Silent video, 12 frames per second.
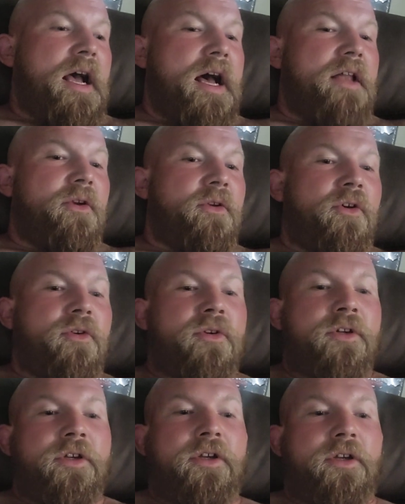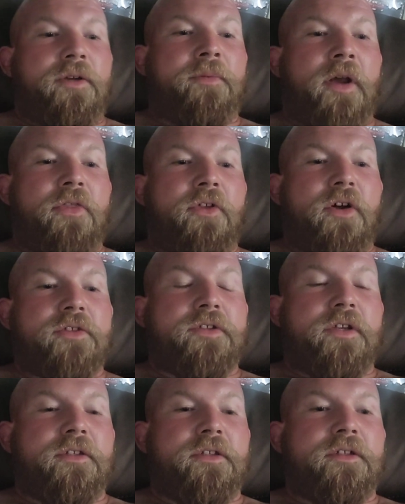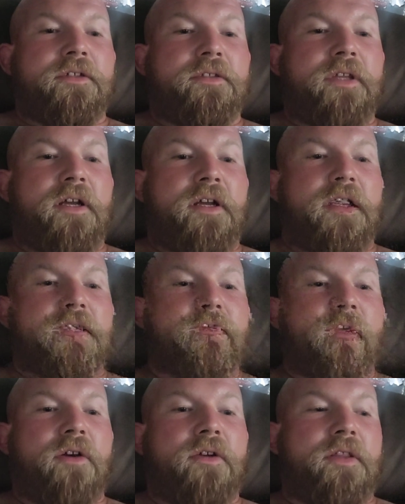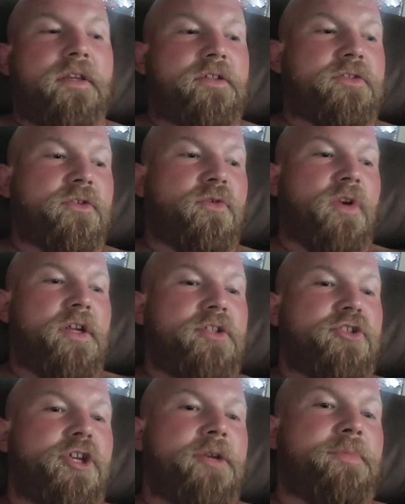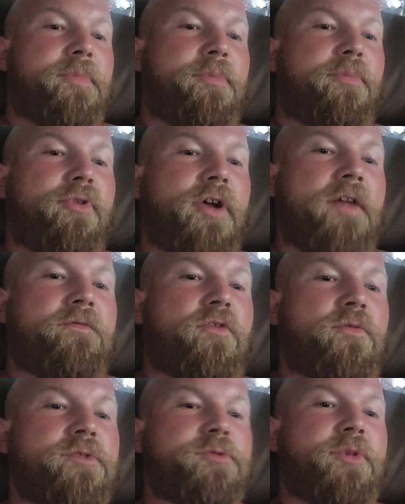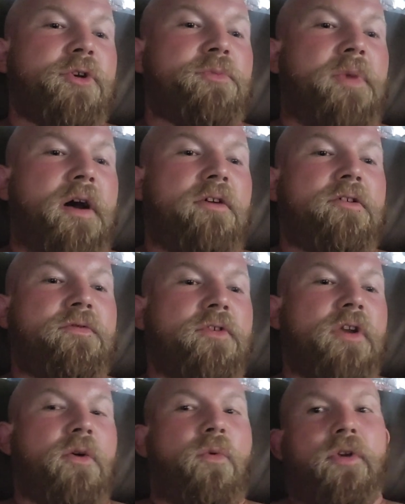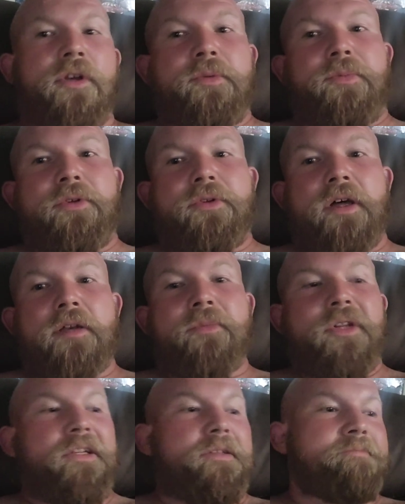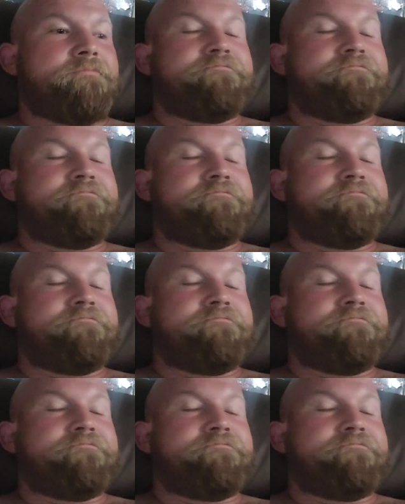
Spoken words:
I don't know. My thoughts on the LS crowd. I think it's a great, cheap platform to build power if you're not wanting to put a lot of money.